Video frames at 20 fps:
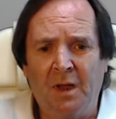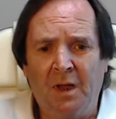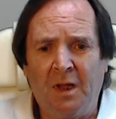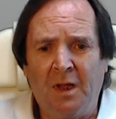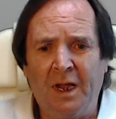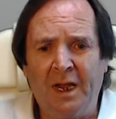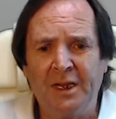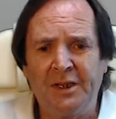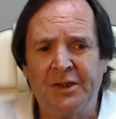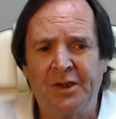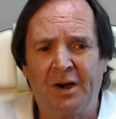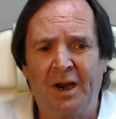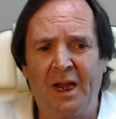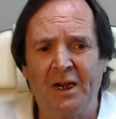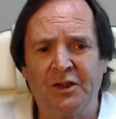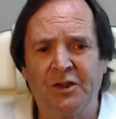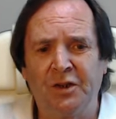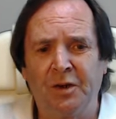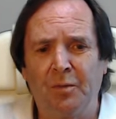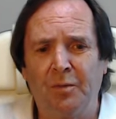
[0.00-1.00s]

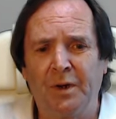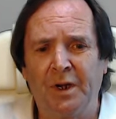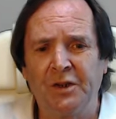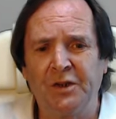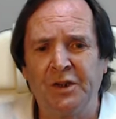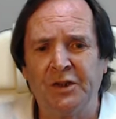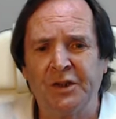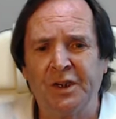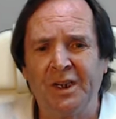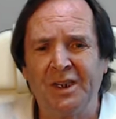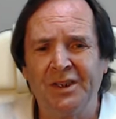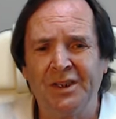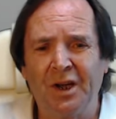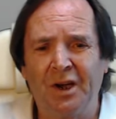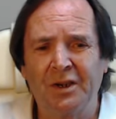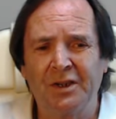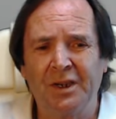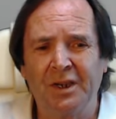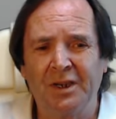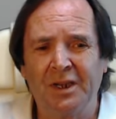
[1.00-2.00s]
Interaction in BRICS is
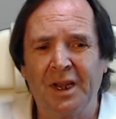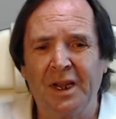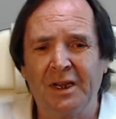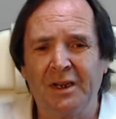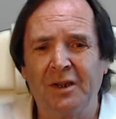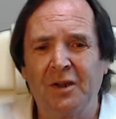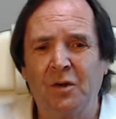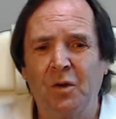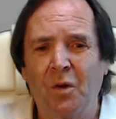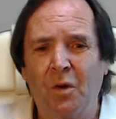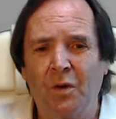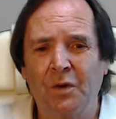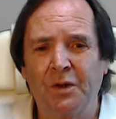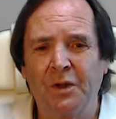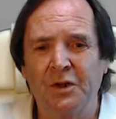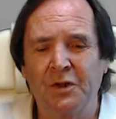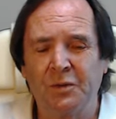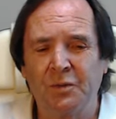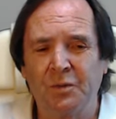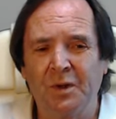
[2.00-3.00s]
conducted in
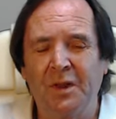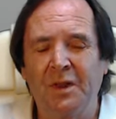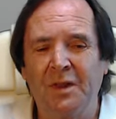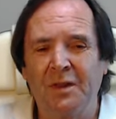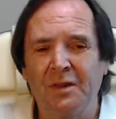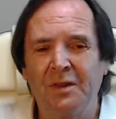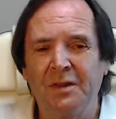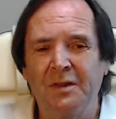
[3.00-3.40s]
accordance with